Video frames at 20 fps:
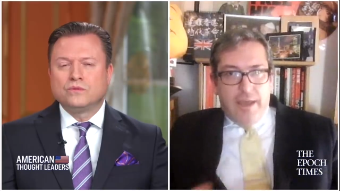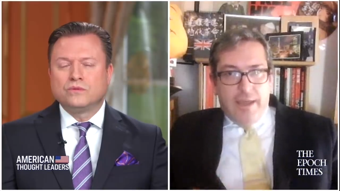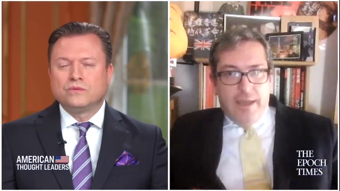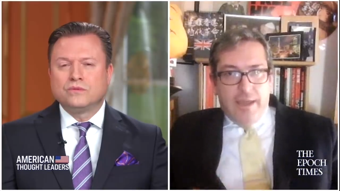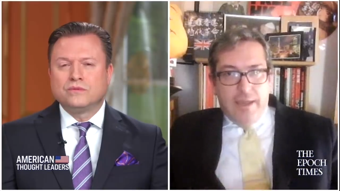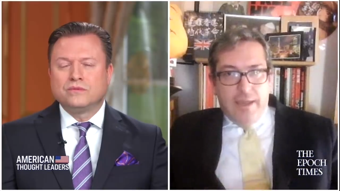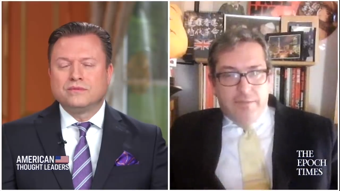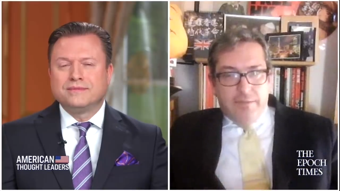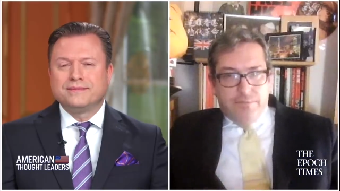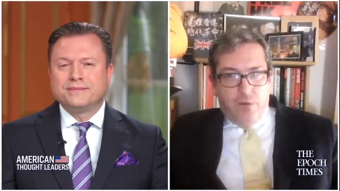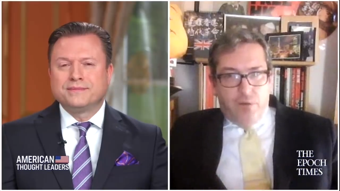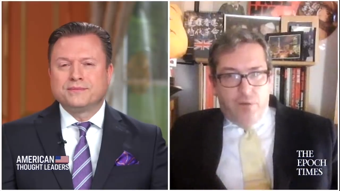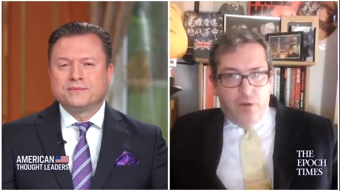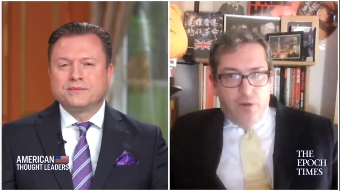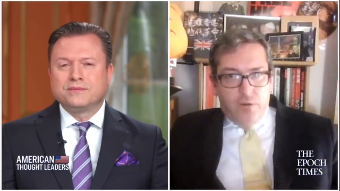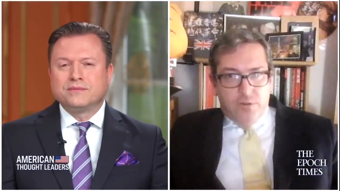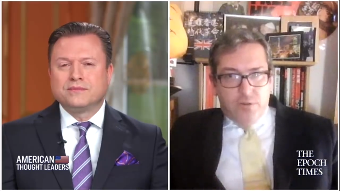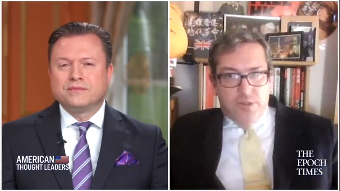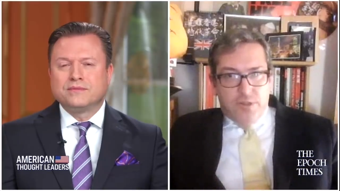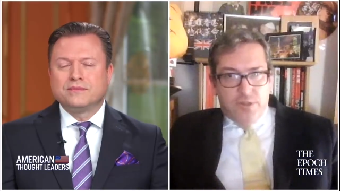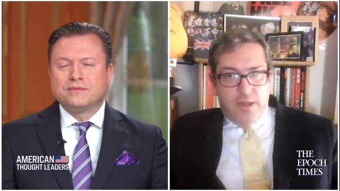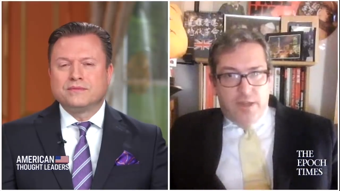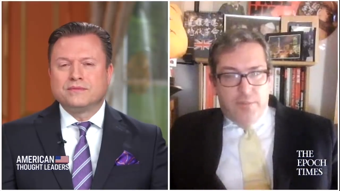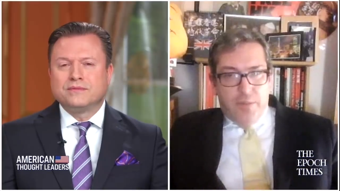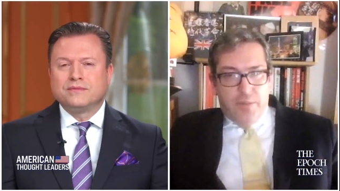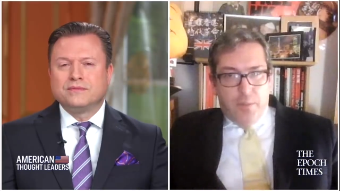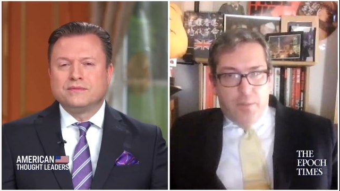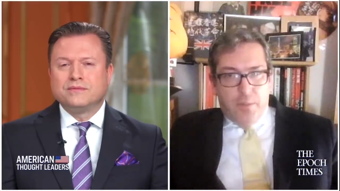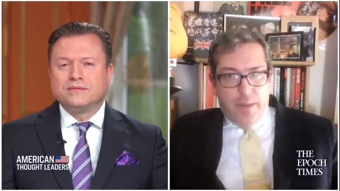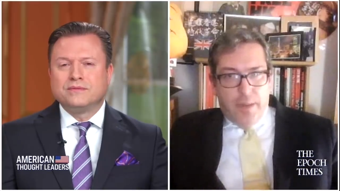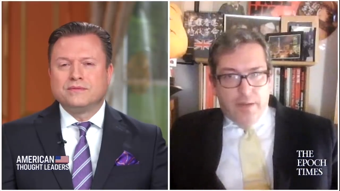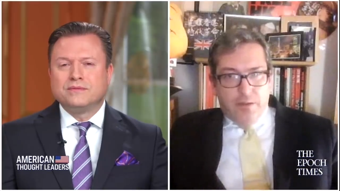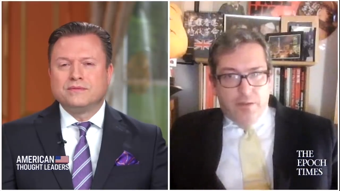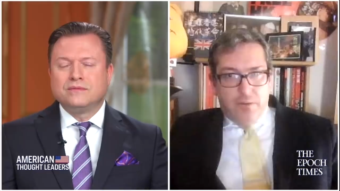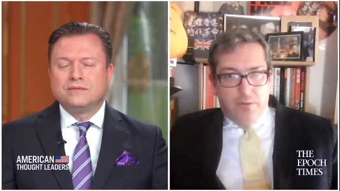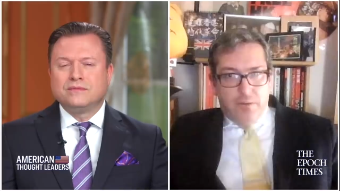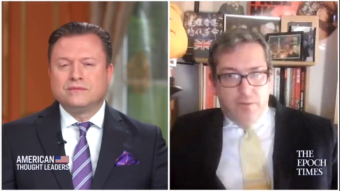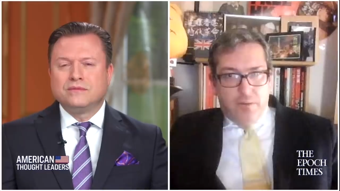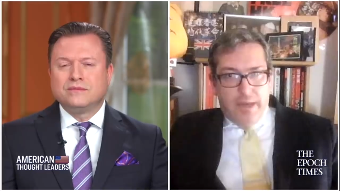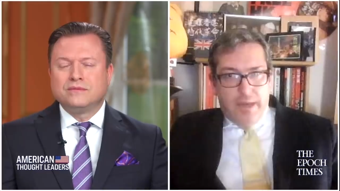Speaker 1: It, it follows um, a
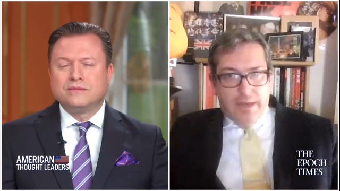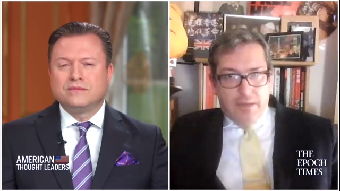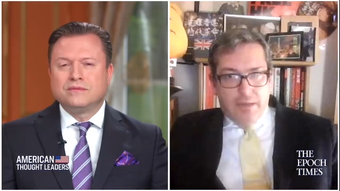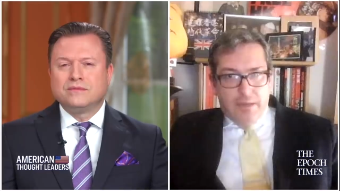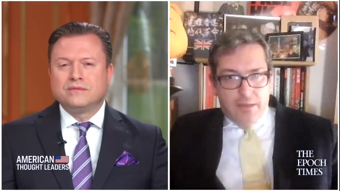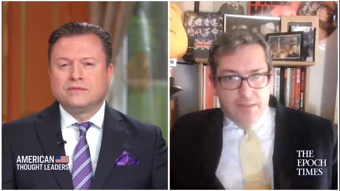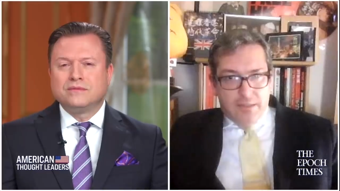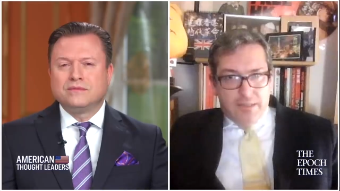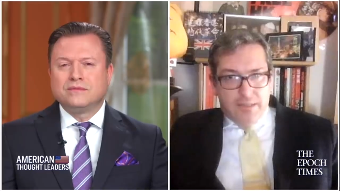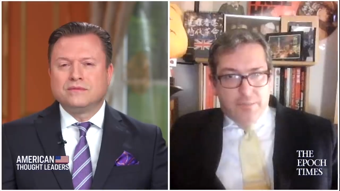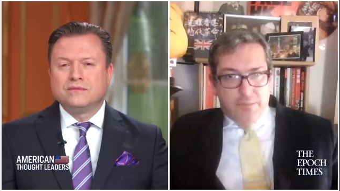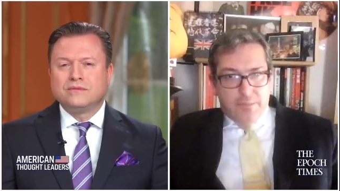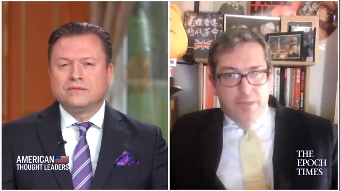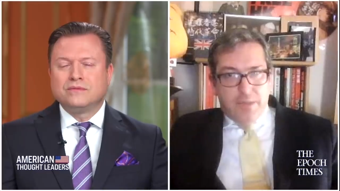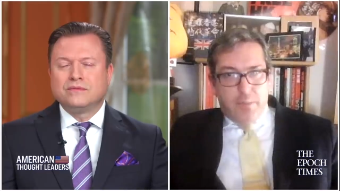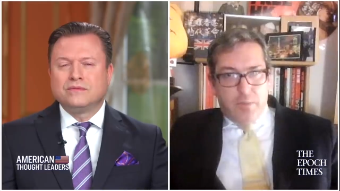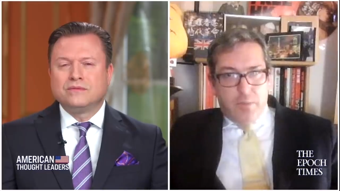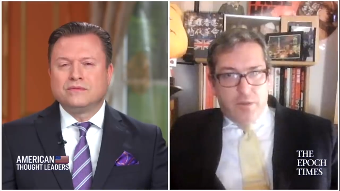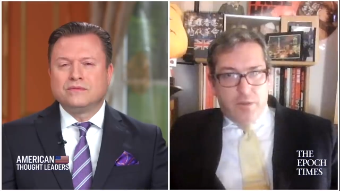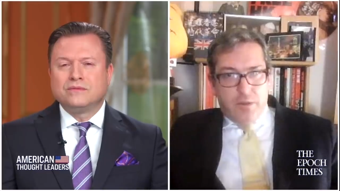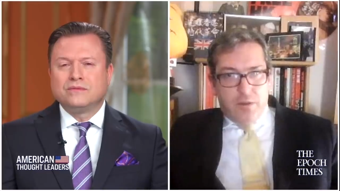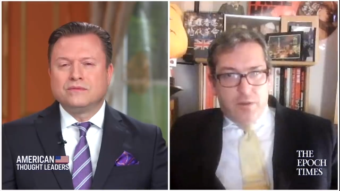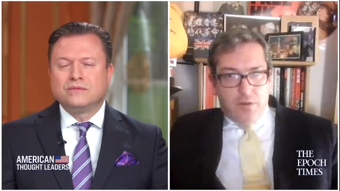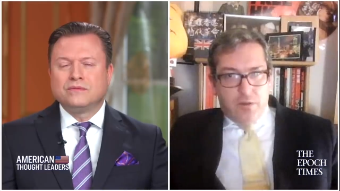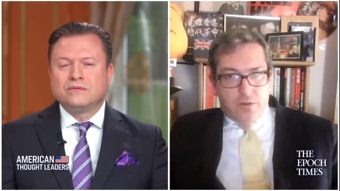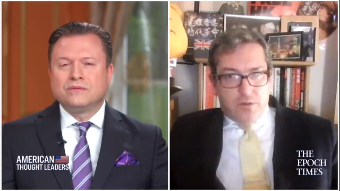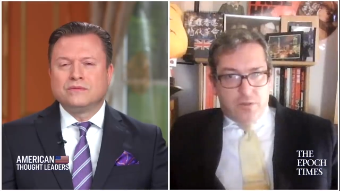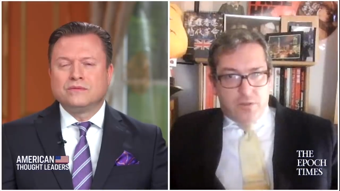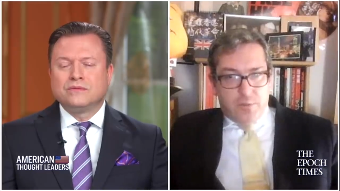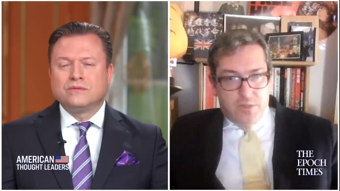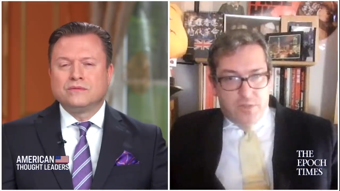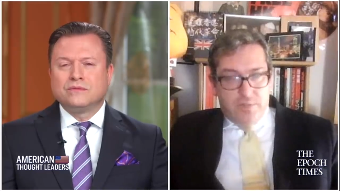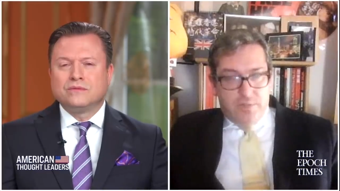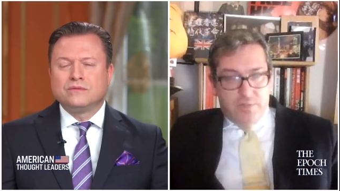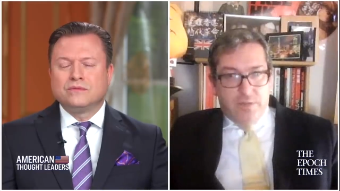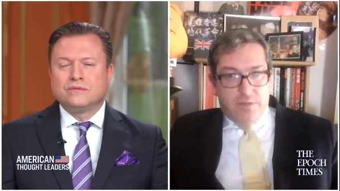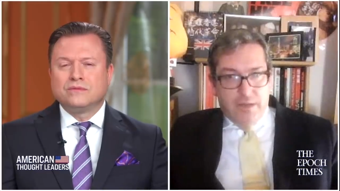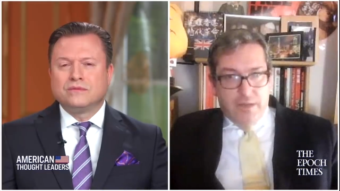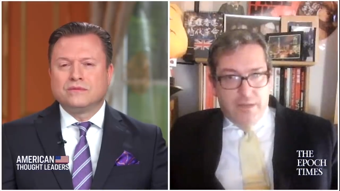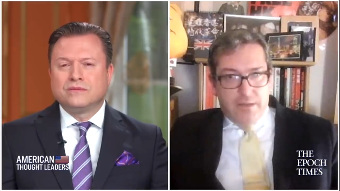panel that we had last September that looked
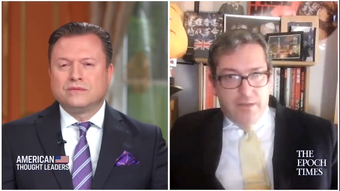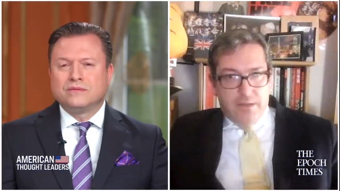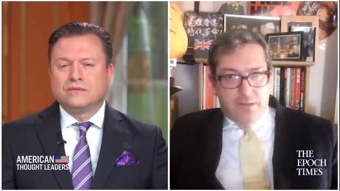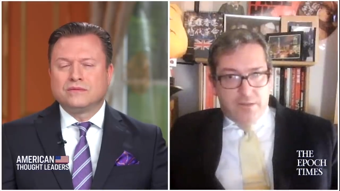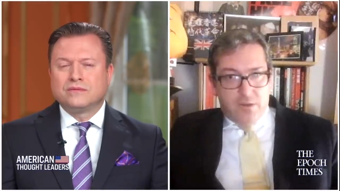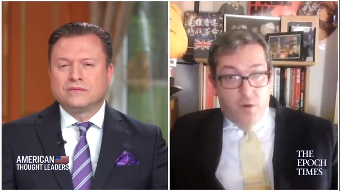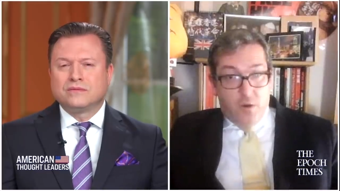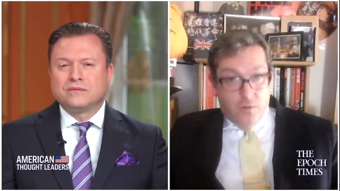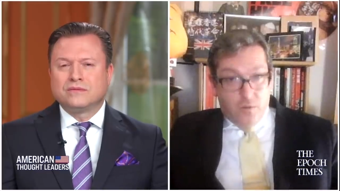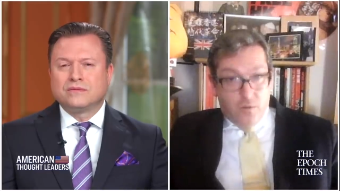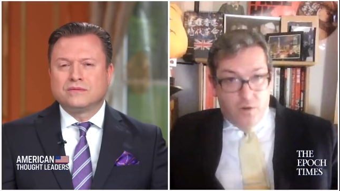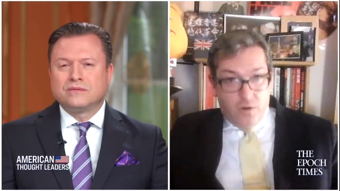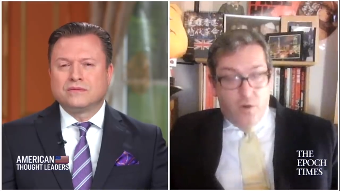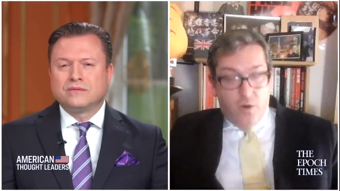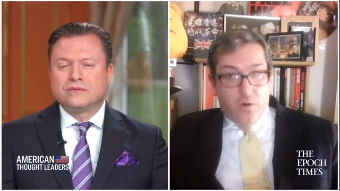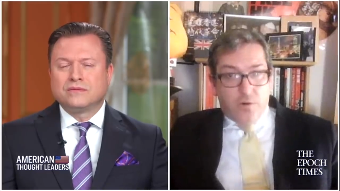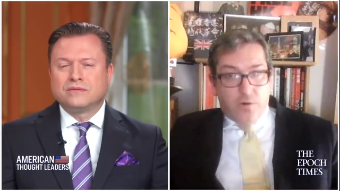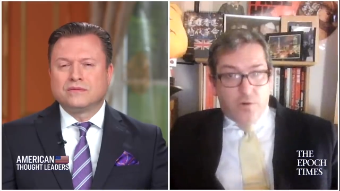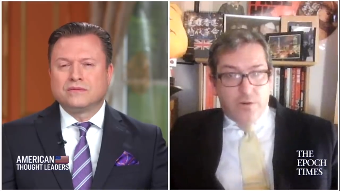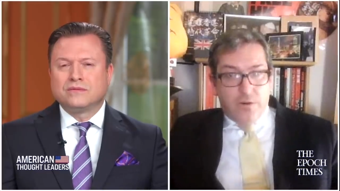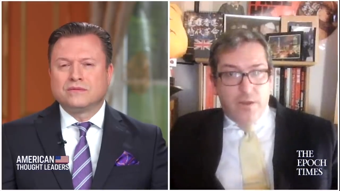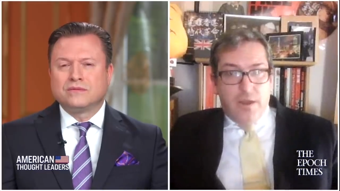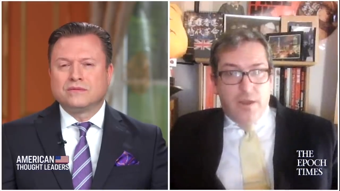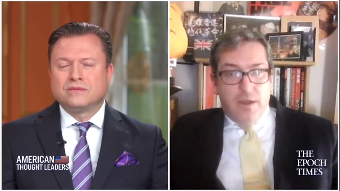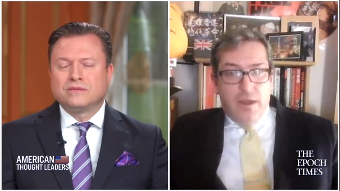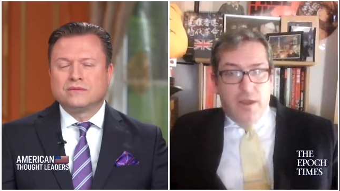specifically at Hong Kong.